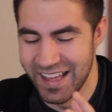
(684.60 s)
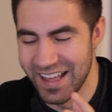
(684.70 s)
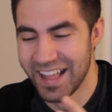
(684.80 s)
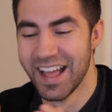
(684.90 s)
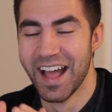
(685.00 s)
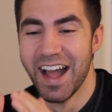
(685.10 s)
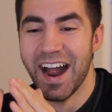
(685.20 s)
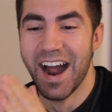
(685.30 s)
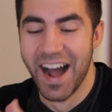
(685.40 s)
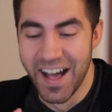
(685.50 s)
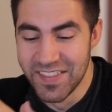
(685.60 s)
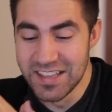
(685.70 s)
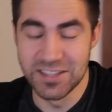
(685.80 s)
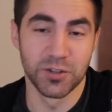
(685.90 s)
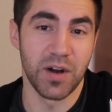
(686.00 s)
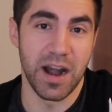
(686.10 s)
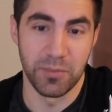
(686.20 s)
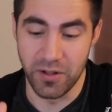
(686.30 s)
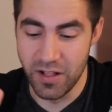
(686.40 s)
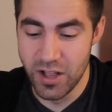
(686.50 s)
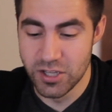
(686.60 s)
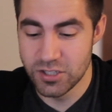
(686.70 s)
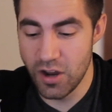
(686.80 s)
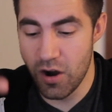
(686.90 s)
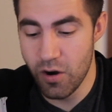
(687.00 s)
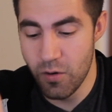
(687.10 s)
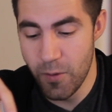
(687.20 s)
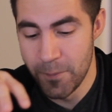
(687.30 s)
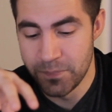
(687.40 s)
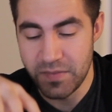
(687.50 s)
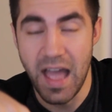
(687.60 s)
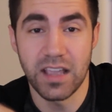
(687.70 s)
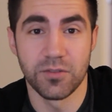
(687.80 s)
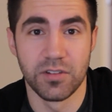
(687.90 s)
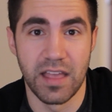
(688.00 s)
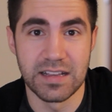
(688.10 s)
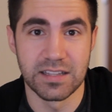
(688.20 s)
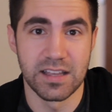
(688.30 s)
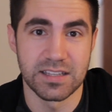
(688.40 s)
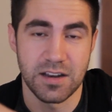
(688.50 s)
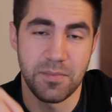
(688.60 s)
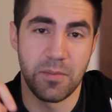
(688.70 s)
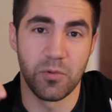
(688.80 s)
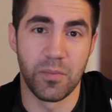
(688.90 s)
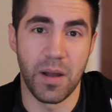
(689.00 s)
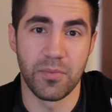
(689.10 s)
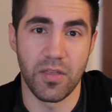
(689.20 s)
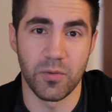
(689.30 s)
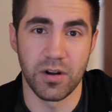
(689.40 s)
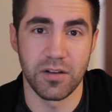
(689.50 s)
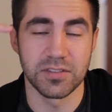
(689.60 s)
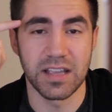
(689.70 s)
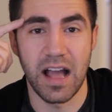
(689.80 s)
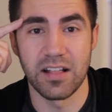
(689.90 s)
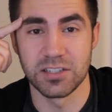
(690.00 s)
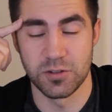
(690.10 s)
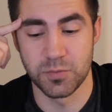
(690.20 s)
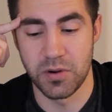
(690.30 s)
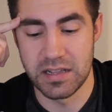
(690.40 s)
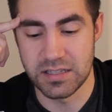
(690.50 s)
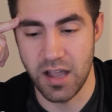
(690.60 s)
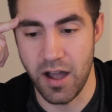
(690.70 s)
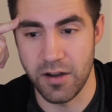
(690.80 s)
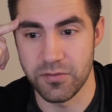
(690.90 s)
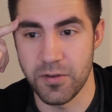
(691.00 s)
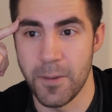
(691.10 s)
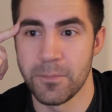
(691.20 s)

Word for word: This is incredible. So I can relate to this. I remember when my brother went off to college, it was pretty tough.